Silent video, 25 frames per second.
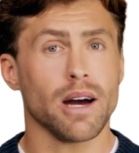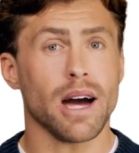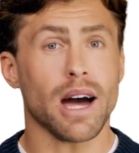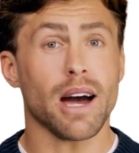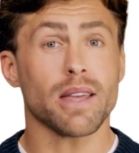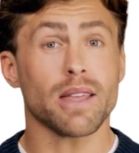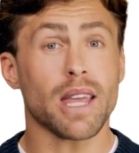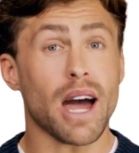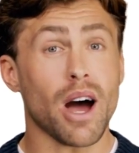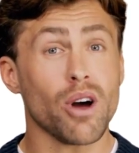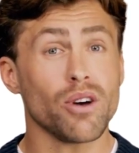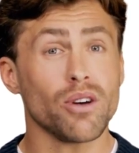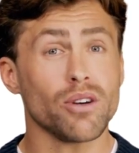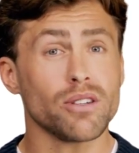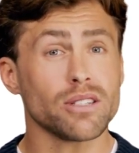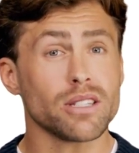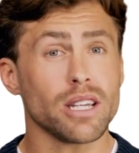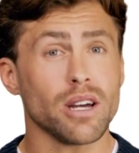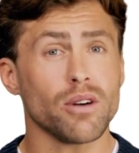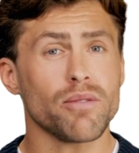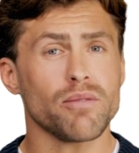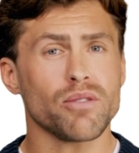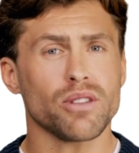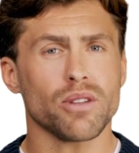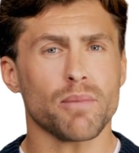Allow
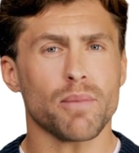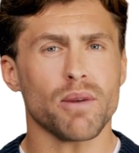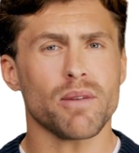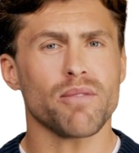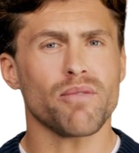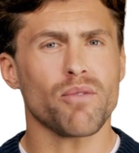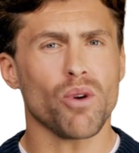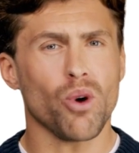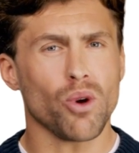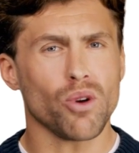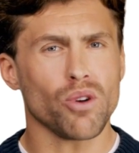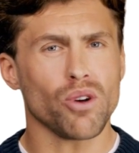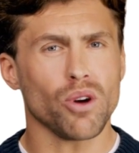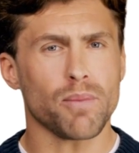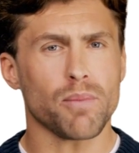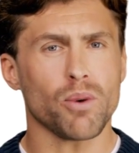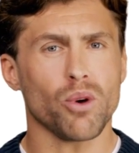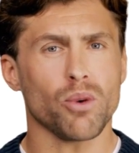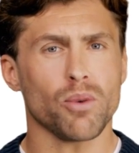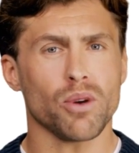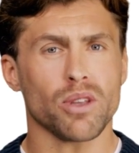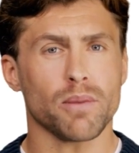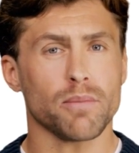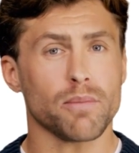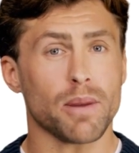yourself to be
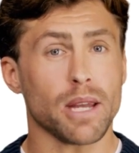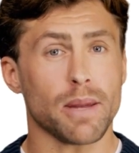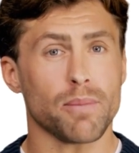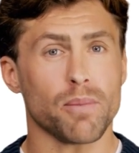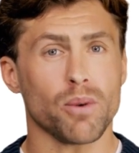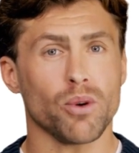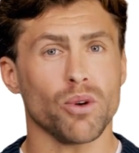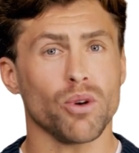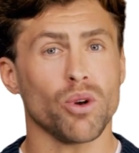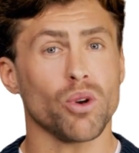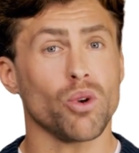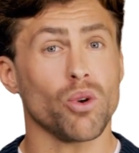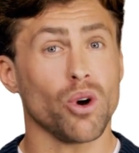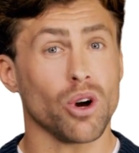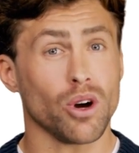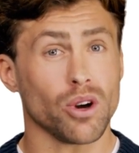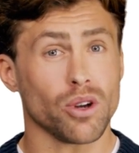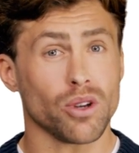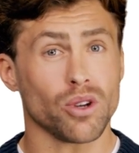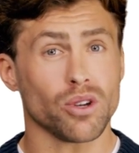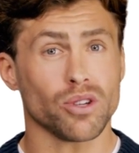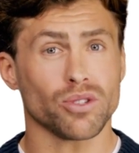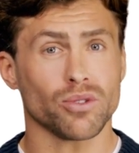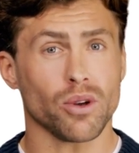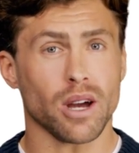vulnerable with people who earn
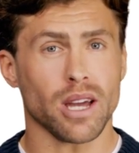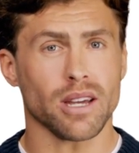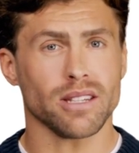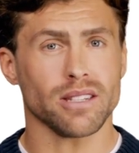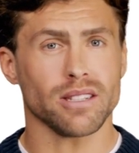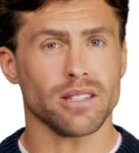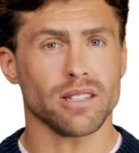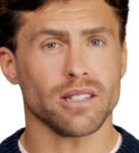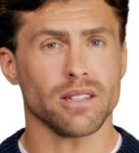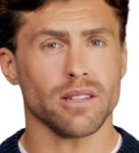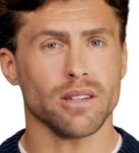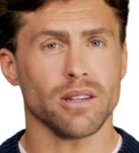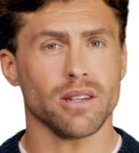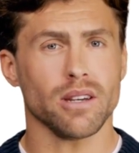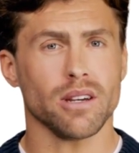your trust.